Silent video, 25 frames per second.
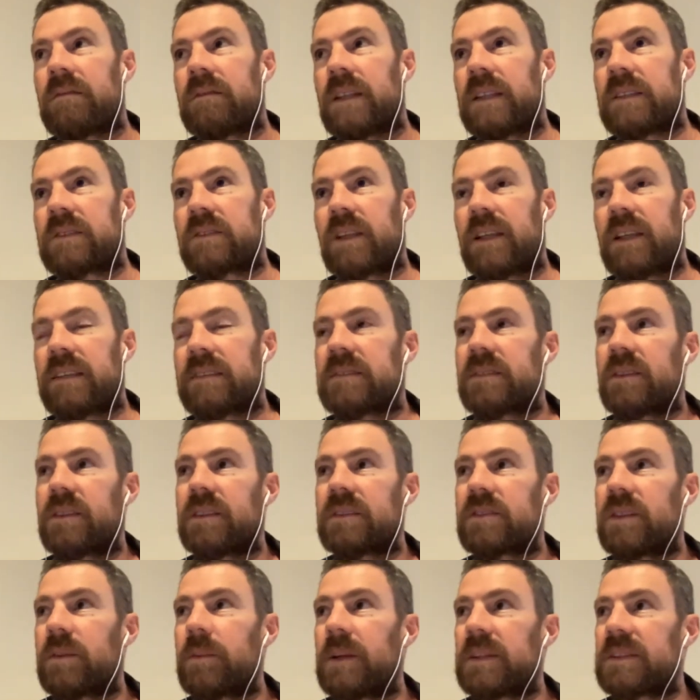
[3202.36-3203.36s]

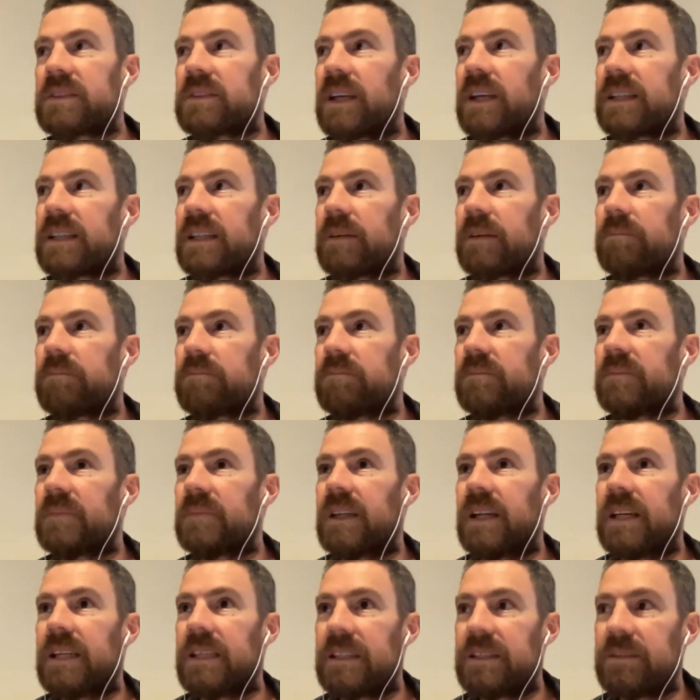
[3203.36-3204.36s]
it's almost like
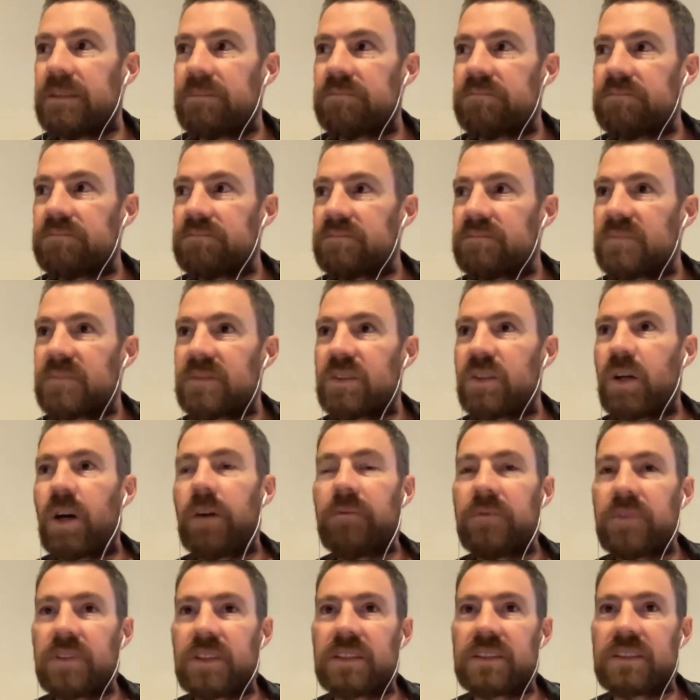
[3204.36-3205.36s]
a
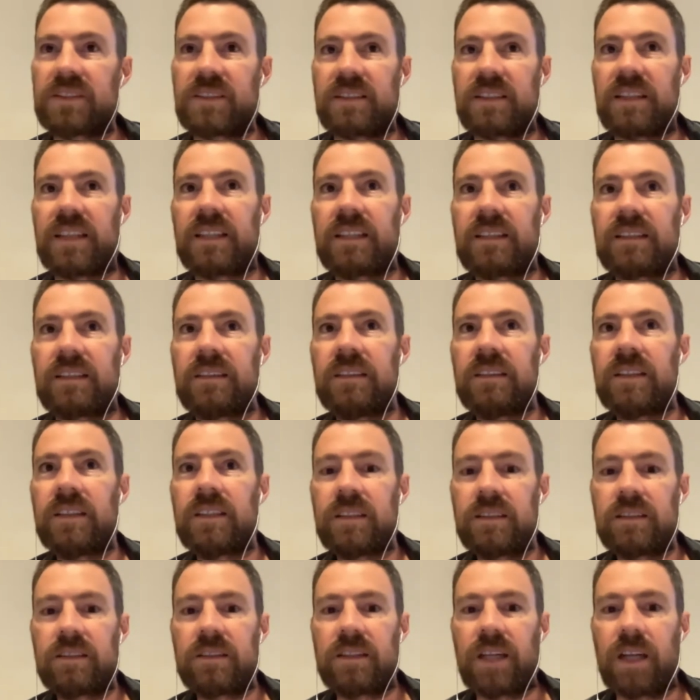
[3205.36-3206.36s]
confidence thing,
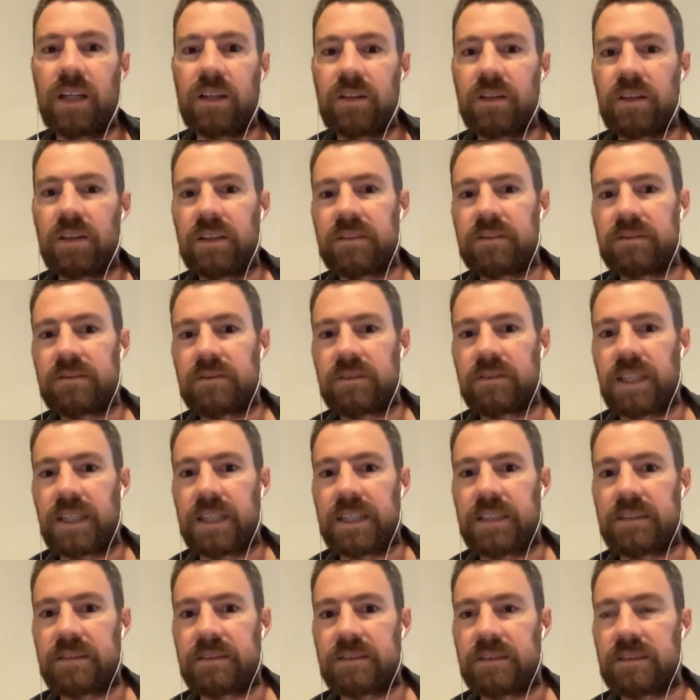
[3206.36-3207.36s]

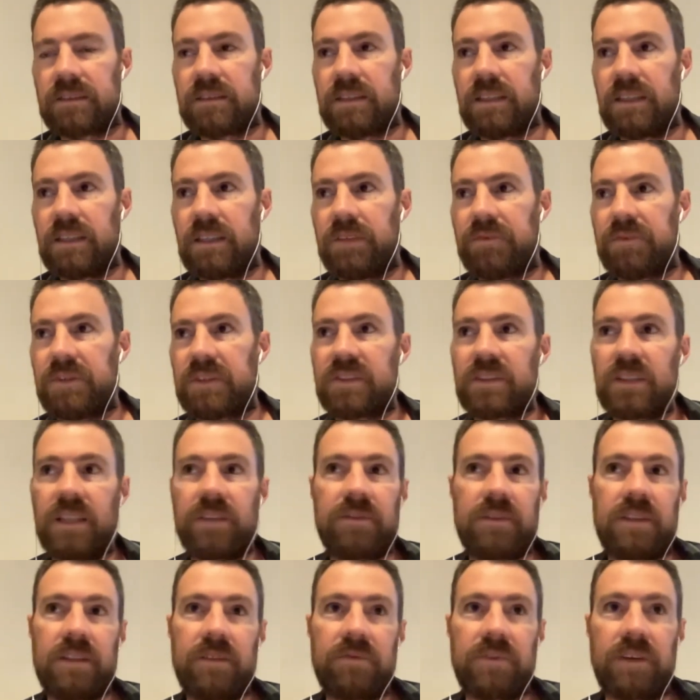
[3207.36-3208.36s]
like it's
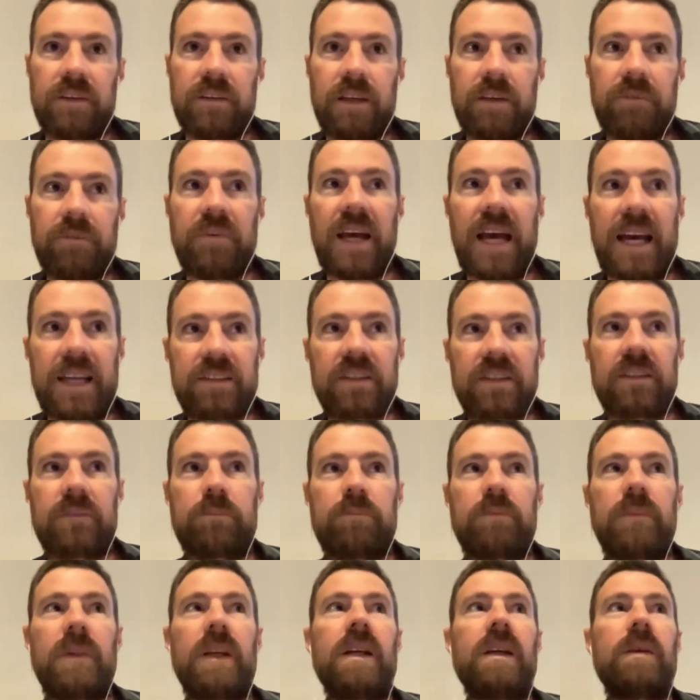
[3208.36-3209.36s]
if a founder
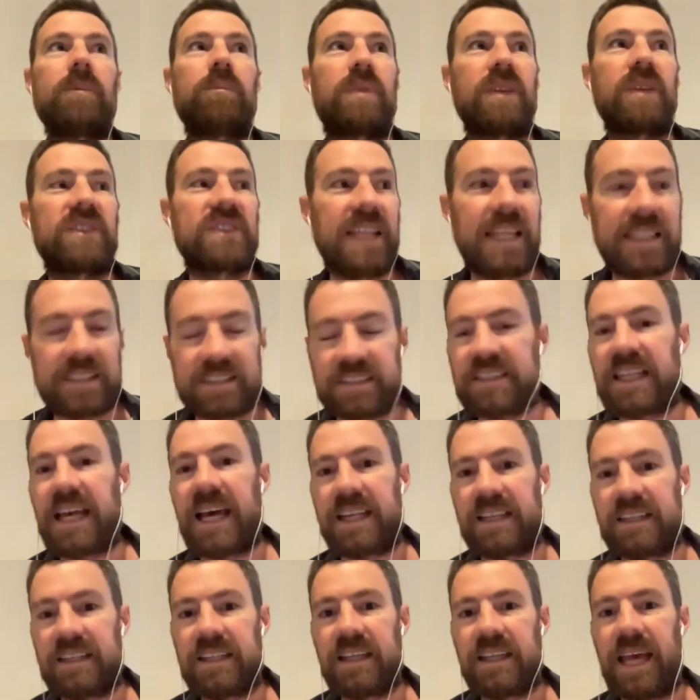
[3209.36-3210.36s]
presents
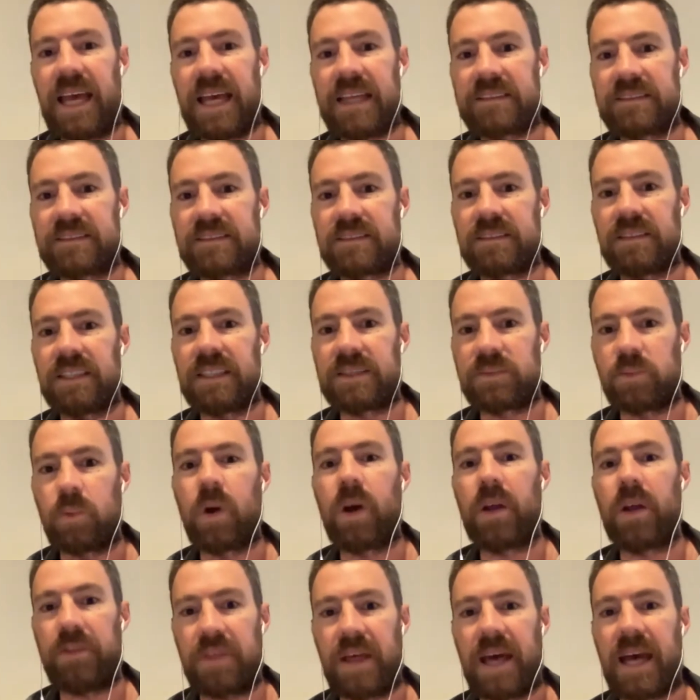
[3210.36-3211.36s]
that as it's
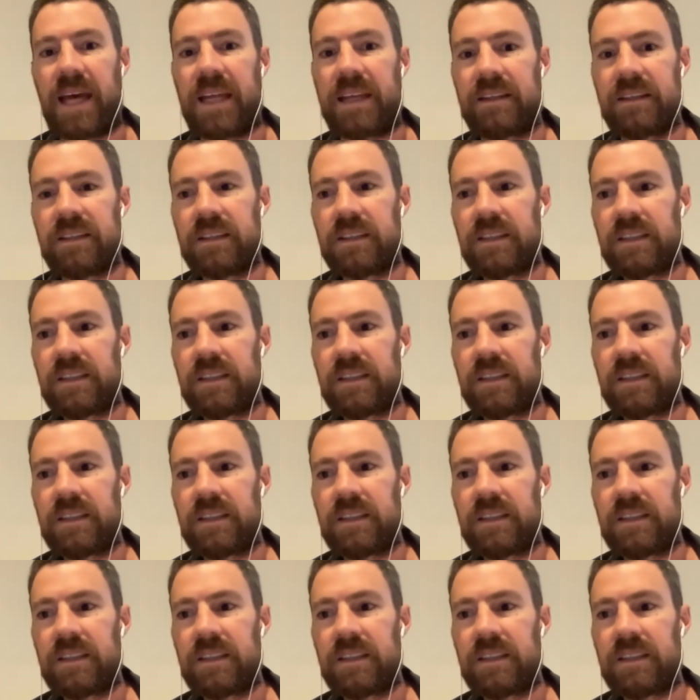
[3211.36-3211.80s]
worth that,